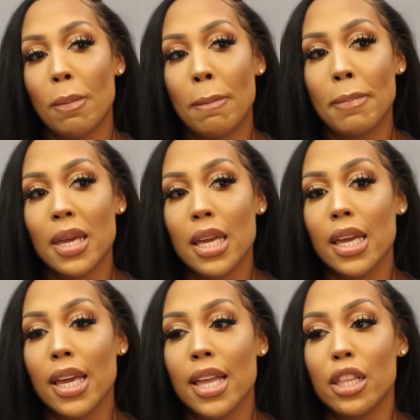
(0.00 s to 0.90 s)

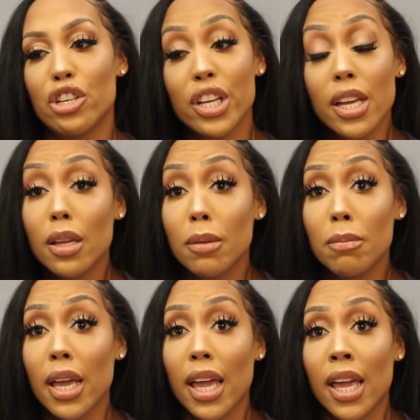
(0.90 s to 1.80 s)
me in the
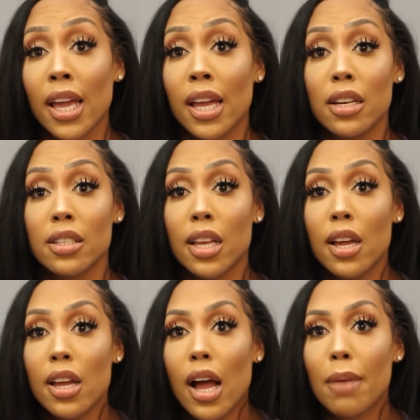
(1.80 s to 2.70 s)
gym, and
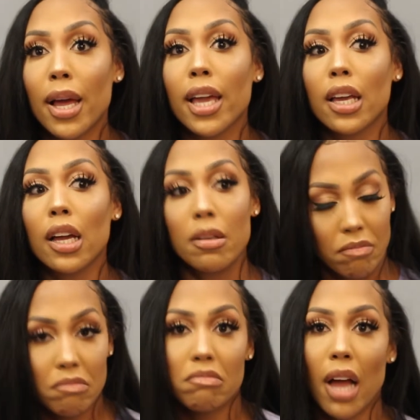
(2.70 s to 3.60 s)
I'm like,
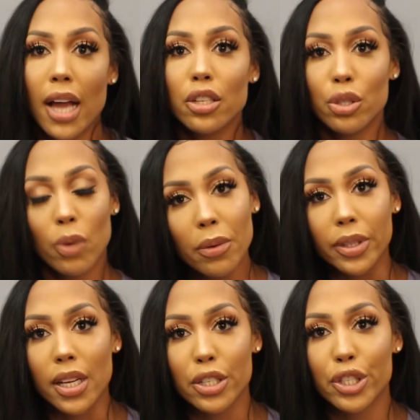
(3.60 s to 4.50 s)
I could do well with
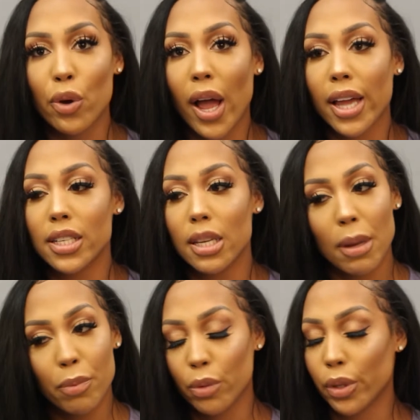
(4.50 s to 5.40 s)
this. So I teamed
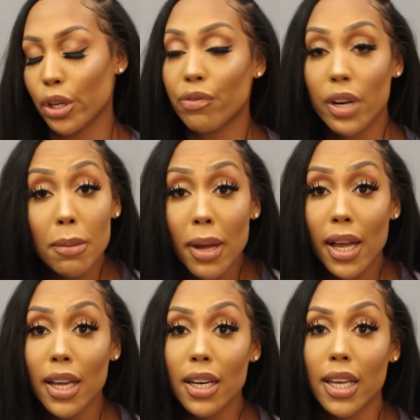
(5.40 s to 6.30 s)
up with a really good friend of
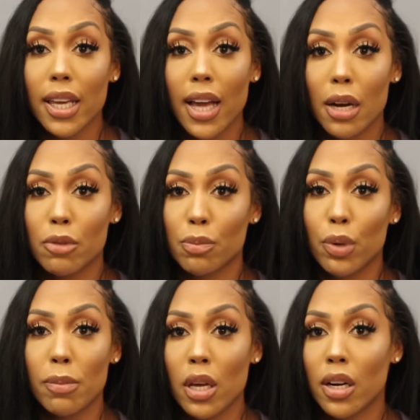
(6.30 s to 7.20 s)
mine. He kind of just
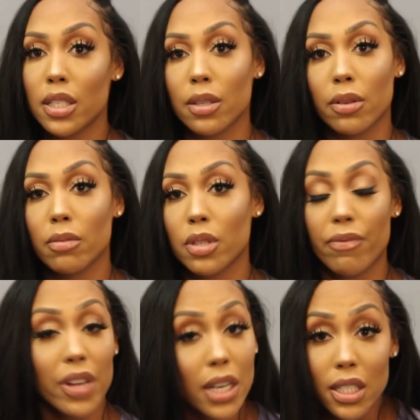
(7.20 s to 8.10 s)
put me on into some
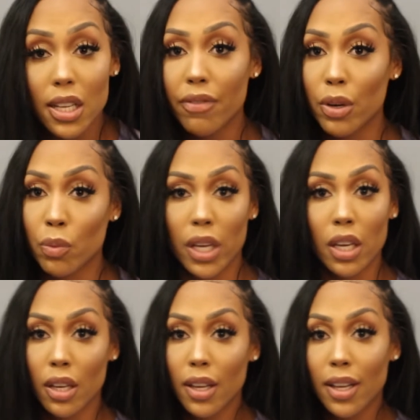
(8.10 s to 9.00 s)
fitness stuff, and
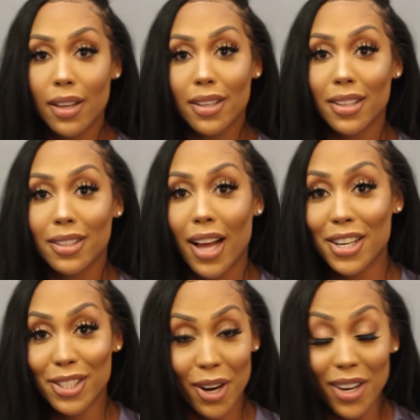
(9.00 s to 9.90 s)
we kind
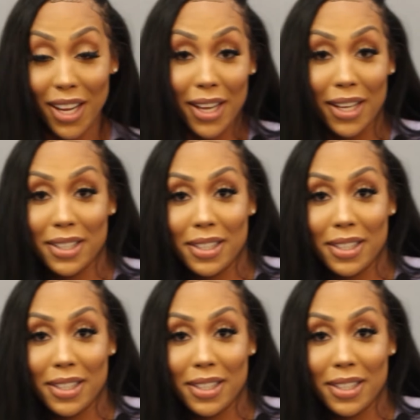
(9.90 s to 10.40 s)
of started.